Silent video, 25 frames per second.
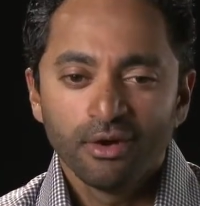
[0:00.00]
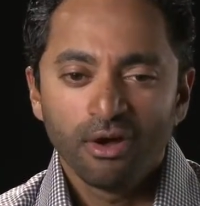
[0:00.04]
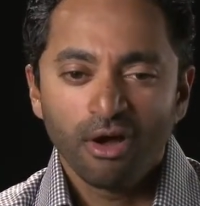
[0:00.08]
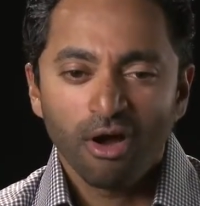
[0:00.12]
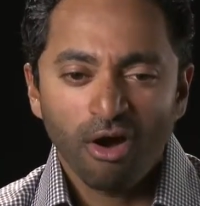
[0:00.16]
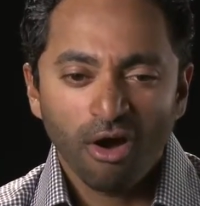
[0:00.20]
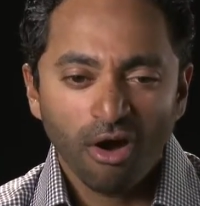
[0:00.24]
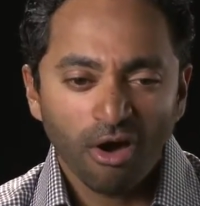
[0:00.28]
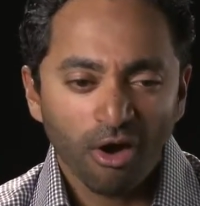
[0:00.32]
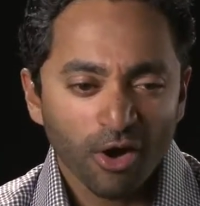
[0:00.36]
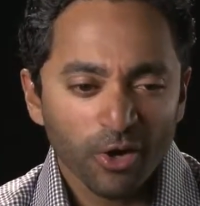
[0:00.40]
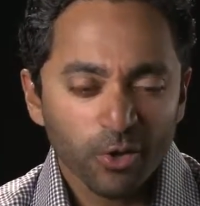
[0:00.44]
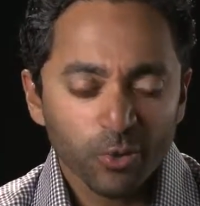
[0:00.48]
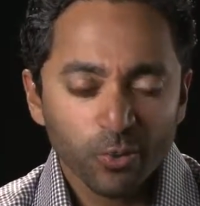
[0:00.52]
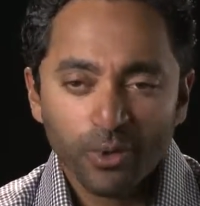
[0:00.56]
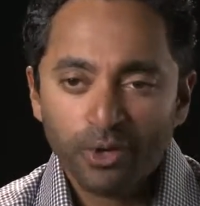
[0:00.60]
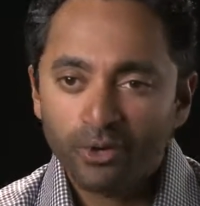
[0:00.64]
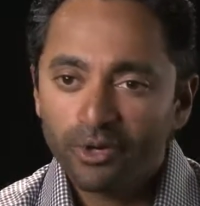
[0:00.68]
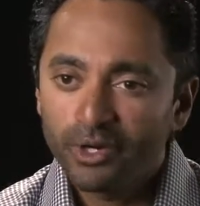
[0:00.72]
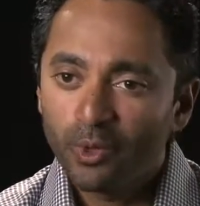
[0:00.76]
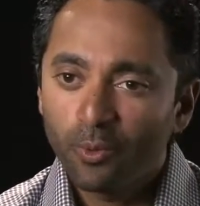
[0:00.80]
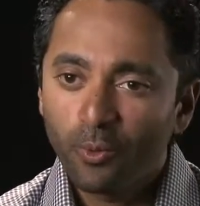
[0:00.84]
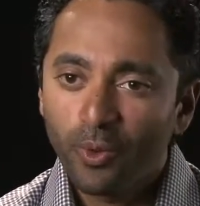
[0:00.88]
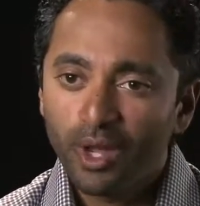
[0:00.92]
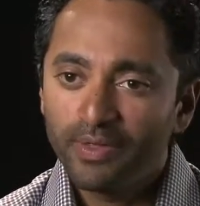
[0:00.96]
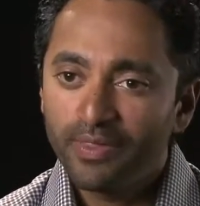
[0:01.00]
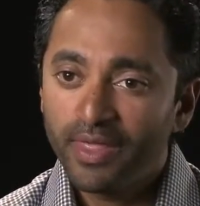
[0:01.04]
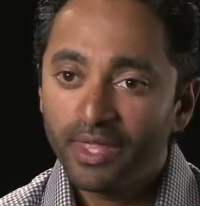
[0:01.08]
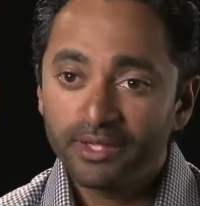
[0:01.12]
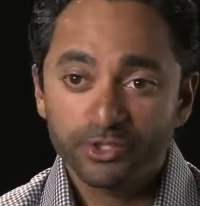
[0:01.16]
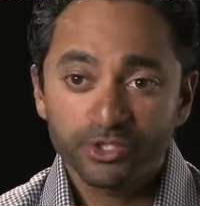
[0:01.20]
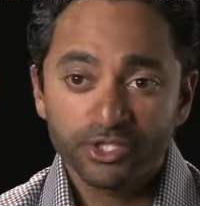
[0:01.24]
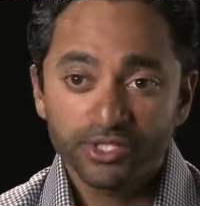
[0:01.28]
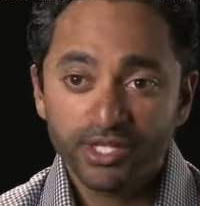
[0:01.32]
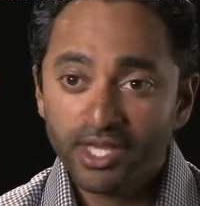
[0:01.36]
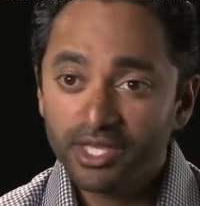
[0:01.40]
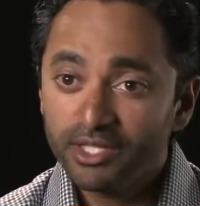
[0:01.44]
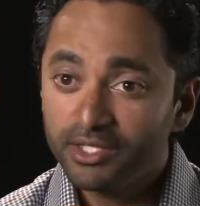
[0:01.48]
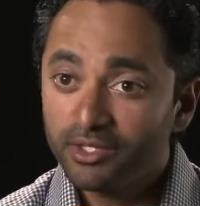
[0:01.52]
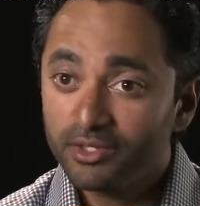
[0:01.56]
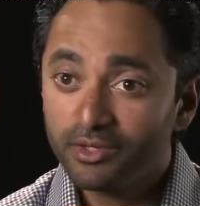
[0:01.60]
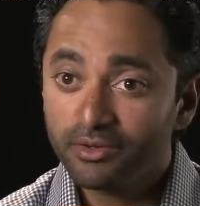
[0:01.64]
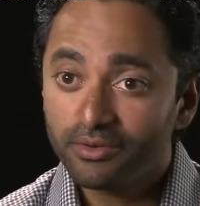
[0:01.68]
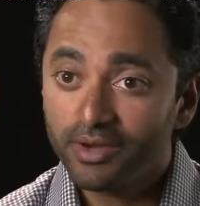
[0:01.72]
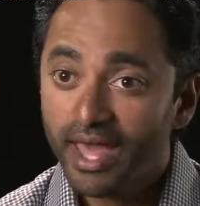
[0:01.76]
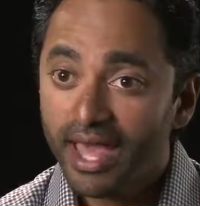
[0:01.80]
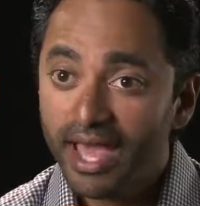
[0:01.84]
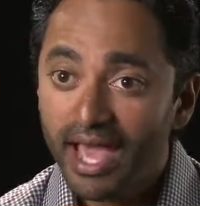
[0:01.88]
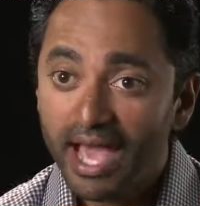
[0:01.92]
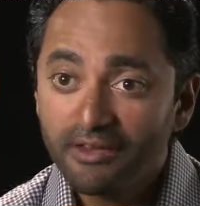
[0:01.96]
hardware in a way that today you
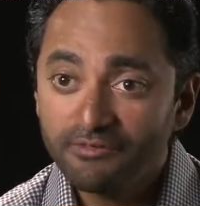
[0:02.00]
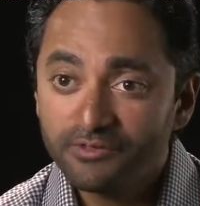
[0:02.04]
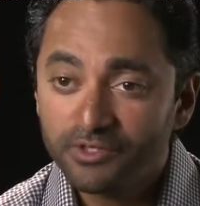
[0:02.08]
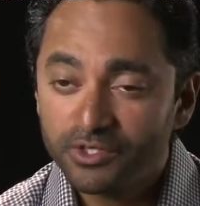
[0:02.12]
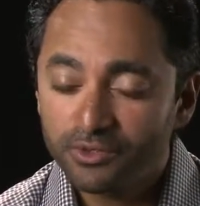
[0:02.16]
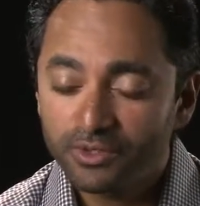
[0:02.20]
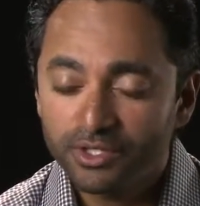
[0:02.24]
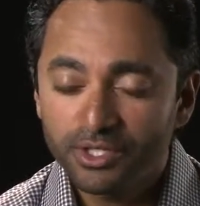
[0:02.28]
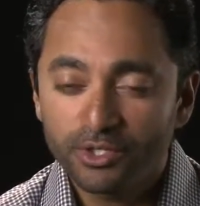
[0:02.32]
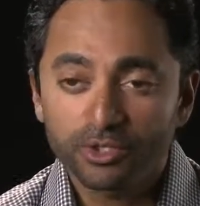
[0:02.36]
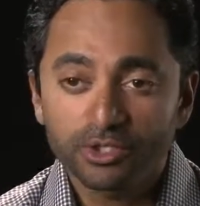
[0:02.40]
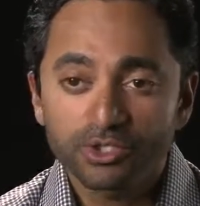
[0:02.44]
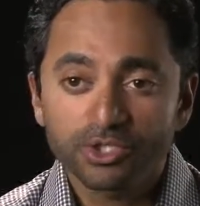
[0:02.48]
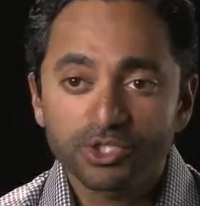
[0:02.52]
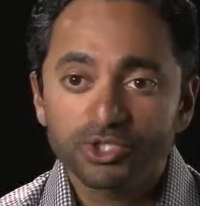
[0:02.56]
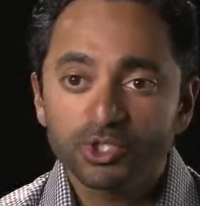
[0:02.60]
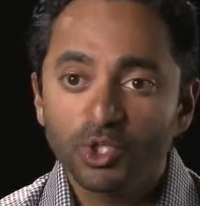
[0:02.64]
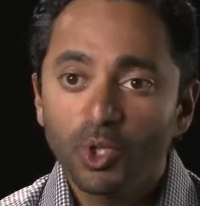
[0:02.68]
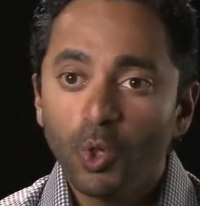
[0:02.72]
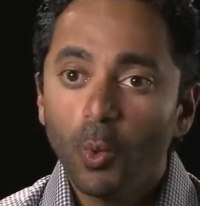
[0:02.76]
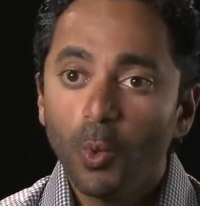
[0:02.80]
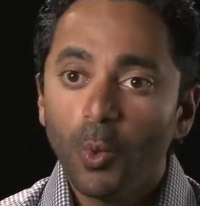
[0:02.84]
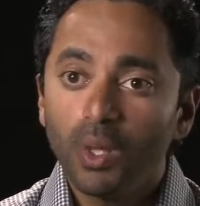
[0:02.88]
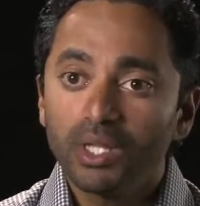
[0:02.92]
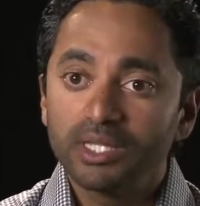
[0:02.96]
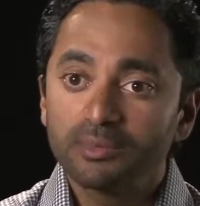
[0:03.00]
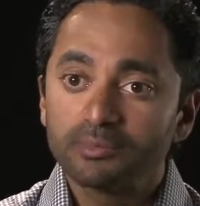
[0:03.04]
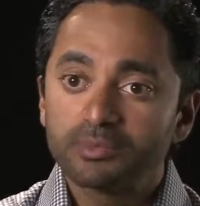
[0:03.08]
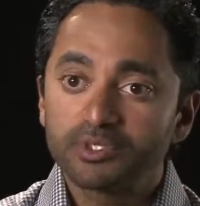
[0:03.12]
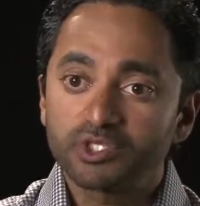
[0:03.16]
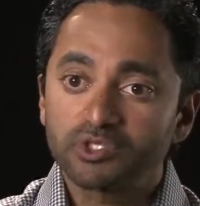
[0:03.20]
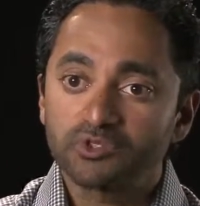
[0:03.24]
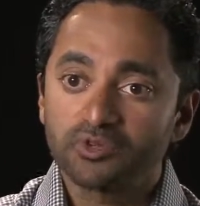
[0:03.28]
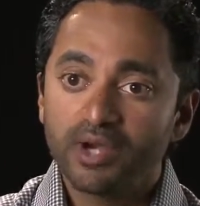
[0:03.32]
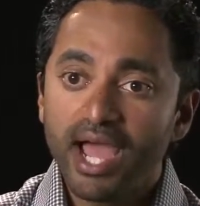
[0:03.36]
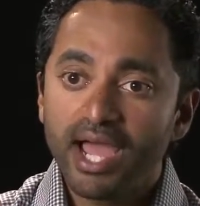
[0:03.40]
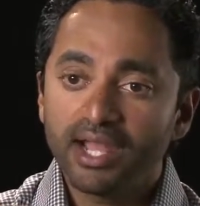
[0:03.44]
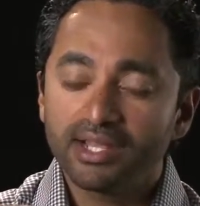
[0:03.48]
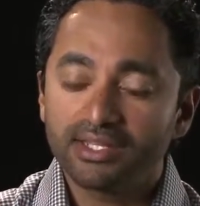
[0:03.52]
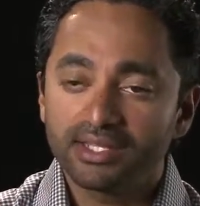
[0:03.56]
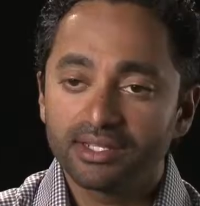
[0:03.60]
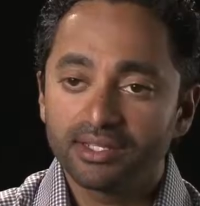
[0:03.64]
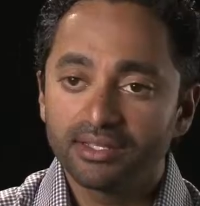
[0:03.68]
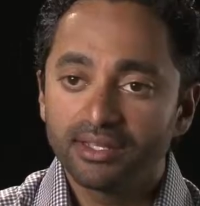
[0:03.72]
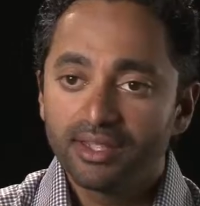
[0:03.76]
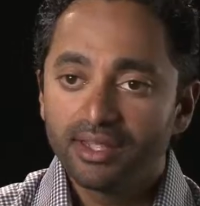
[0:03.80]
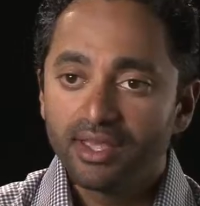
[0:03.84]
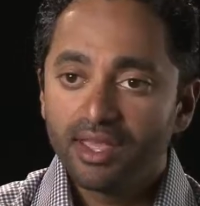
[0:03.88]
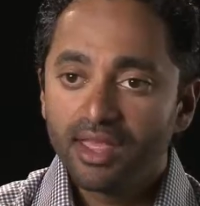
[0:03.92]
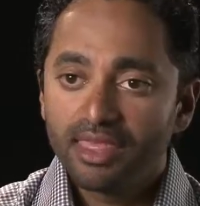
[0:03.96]
don't have to. You're so well
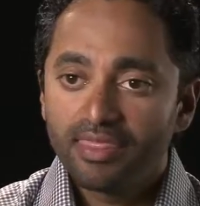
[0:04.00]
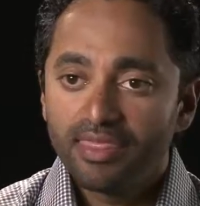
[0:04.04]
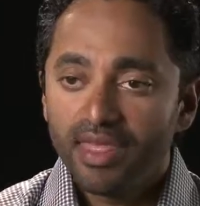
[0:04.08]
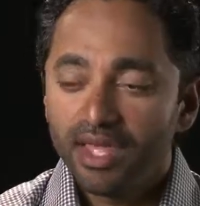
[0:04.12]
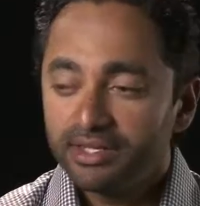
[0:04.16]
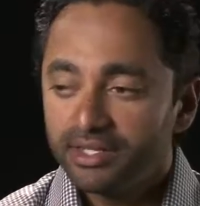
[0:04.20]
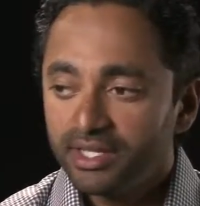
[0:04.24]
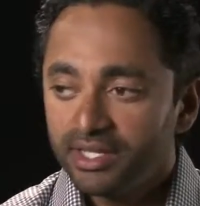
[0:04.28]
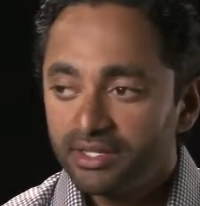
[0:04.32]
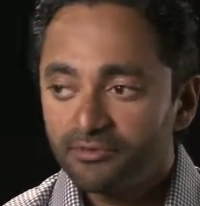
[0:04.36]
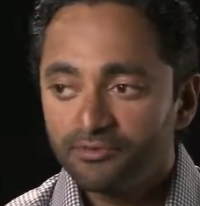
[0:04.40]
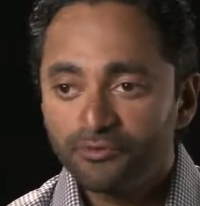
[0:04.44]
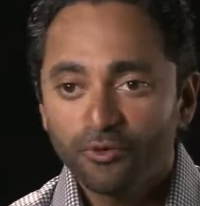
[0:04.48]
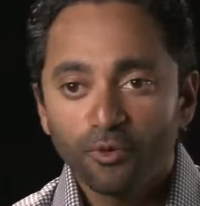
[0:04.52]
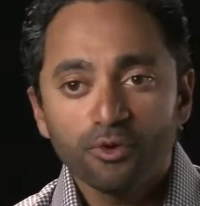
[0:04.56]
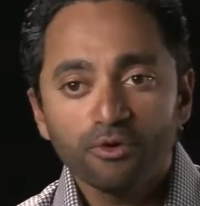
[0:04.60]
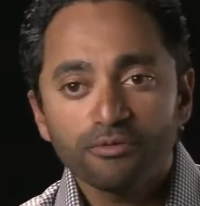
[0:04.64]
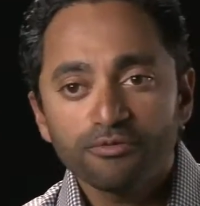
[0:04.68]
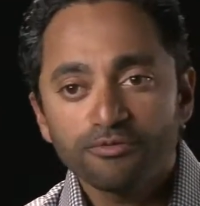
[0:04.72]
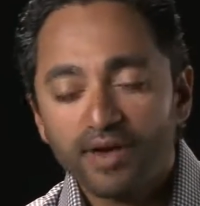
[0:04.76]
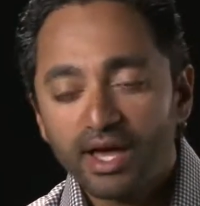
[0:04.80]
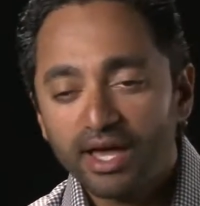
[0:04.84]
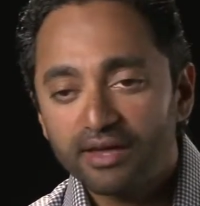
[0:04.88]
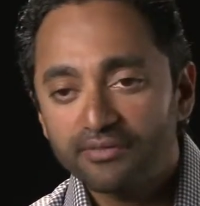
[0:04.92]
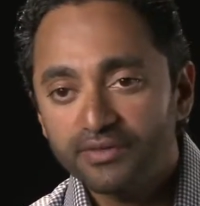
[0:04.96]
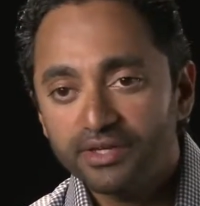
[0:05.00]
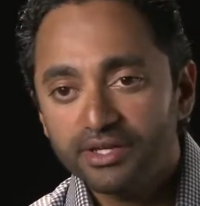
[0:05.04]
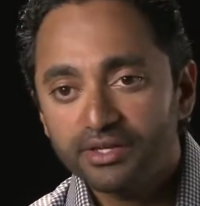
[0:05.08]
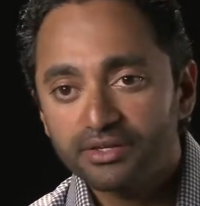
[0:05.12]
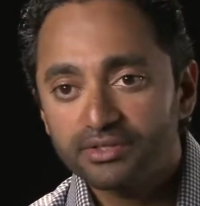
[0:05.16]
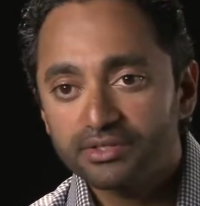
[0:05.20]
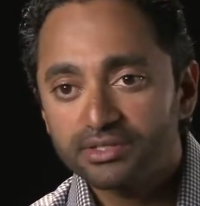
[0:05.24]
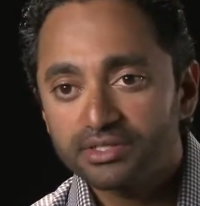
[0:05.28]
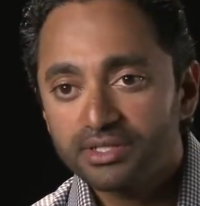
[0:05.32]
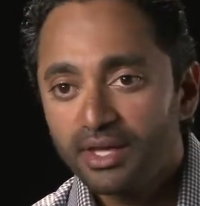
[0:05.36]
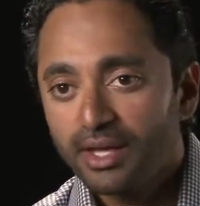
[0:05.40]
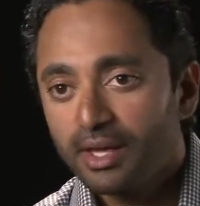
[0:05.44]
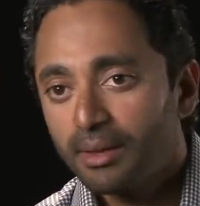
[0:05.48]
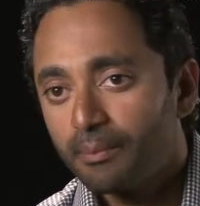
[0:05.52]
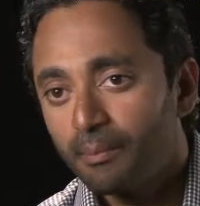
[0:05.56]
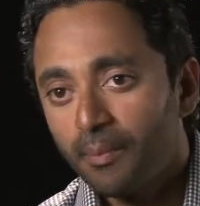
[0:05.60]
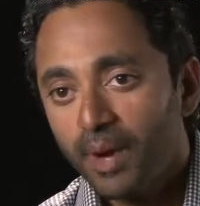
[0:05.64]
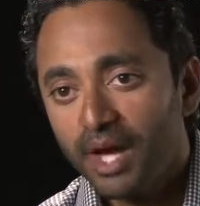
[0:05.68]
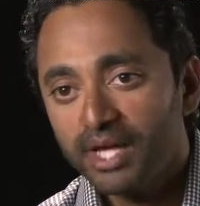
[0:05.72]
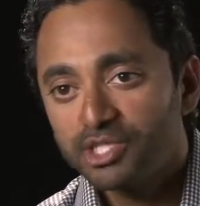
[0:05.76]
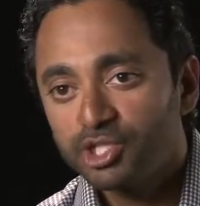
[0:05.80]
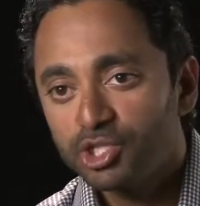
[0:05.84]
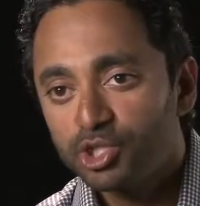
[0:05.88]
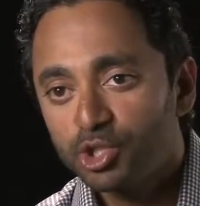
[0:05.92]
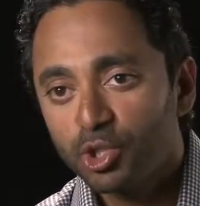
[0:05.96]
abstracted that in 4 or 5 years,
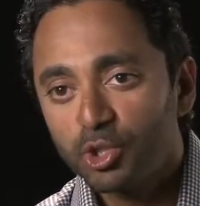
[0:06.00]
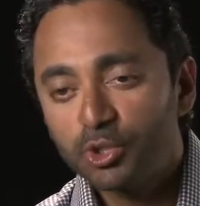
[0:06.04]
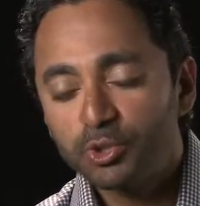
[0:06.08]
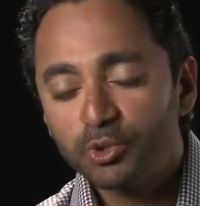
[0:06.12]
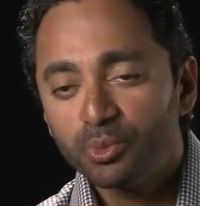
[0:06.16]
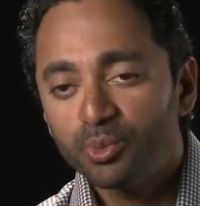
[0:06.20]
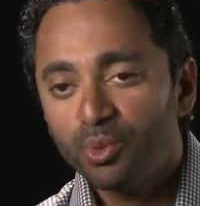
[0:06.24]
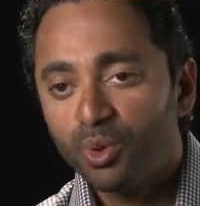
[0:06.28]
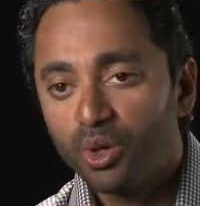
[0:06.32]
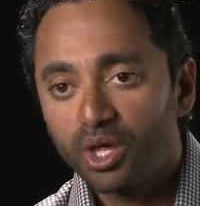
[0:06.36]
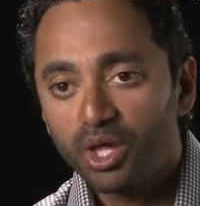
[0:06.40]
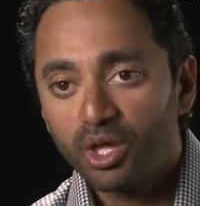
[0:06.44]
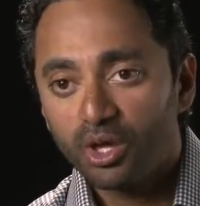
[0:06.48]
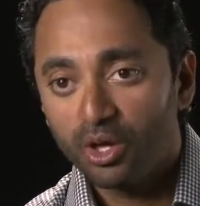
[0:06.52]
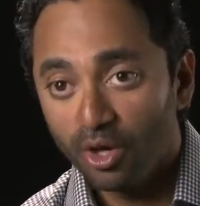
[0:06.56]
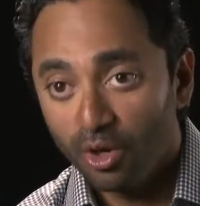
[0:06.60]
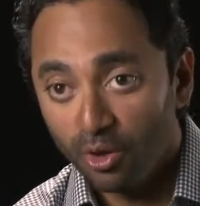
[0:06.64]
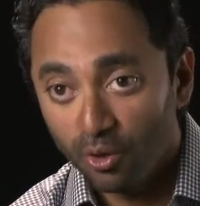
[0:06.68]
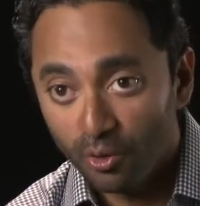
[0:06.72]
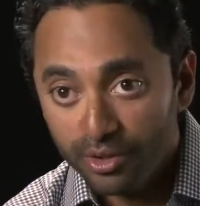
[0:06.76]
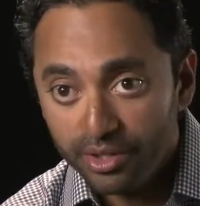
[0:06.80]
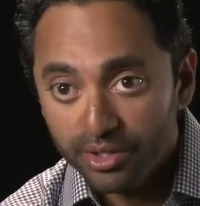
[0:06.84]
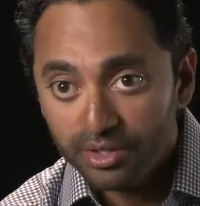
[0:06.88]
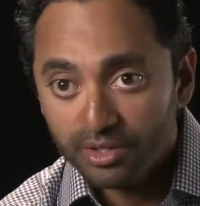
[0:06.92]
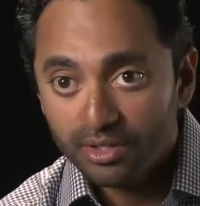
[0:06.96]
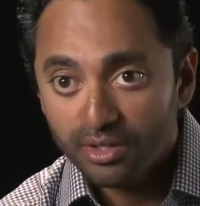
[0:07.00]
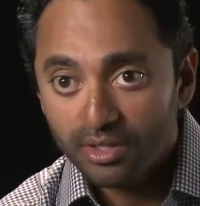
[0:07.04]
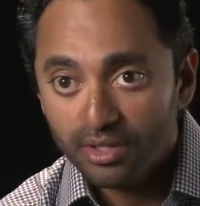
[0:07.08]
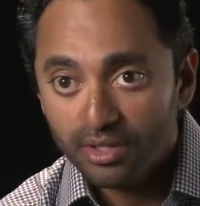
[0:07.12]
my children will code